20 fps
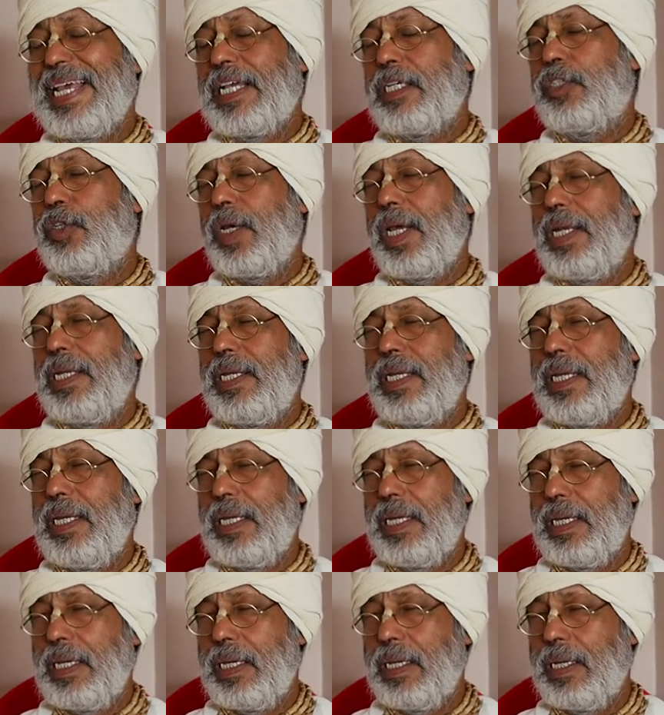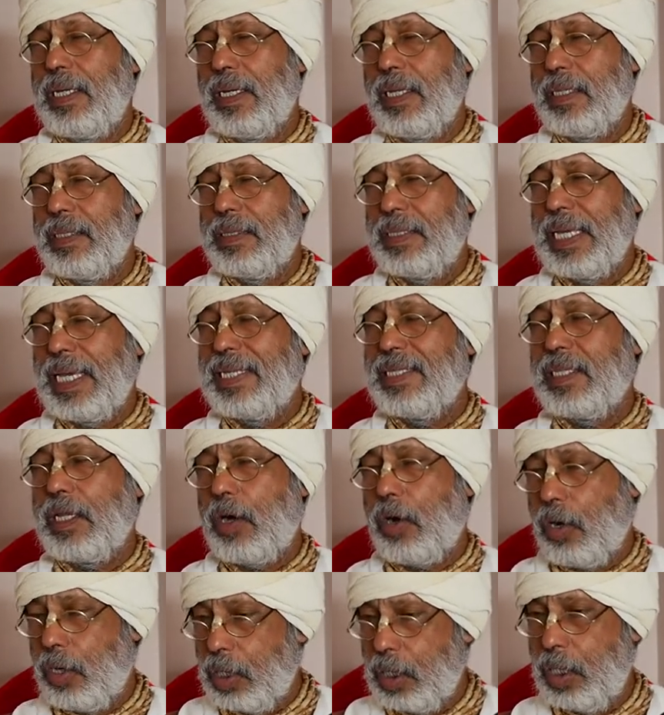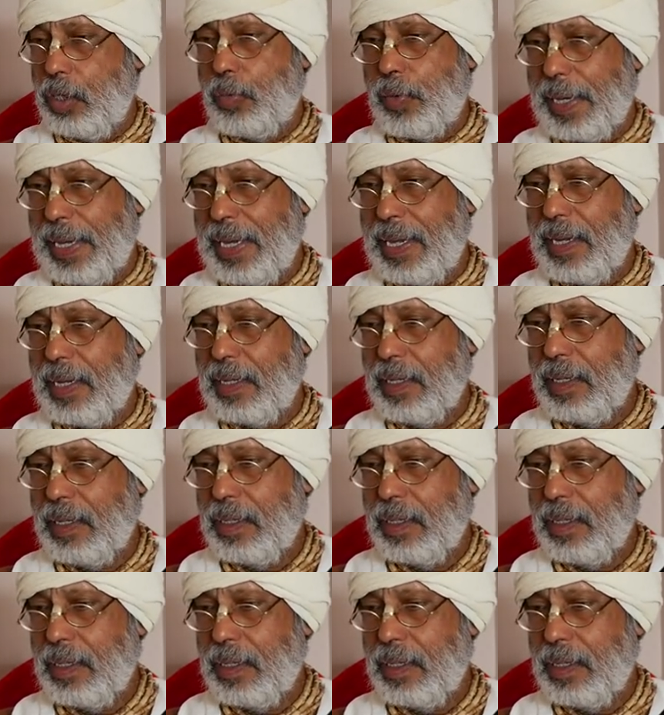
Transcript: actually there is the only way